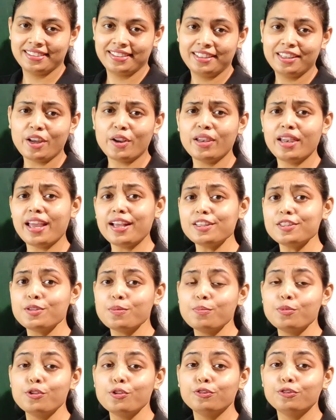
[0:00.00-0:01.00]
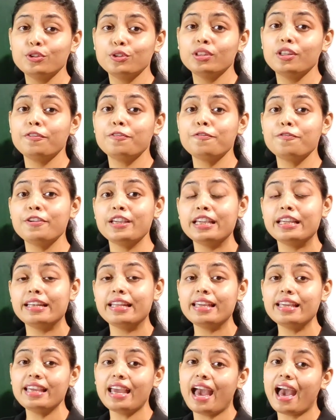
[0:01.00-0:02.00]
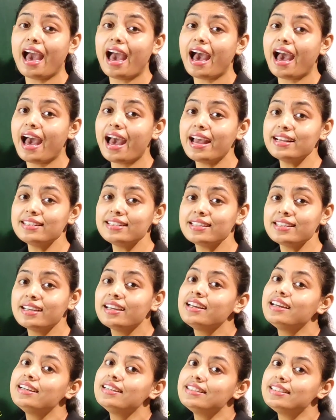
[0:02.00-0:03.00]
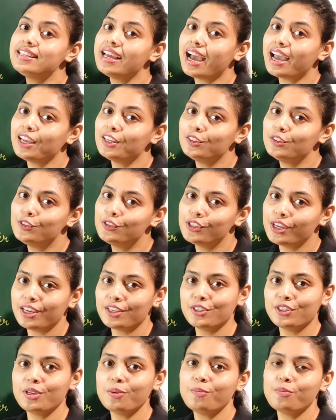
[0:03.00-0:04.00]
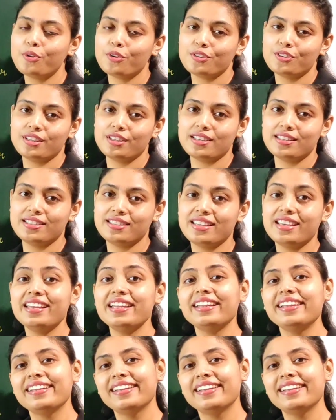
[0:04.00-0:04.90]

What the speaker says: Now let's move to the feeding and digestion process in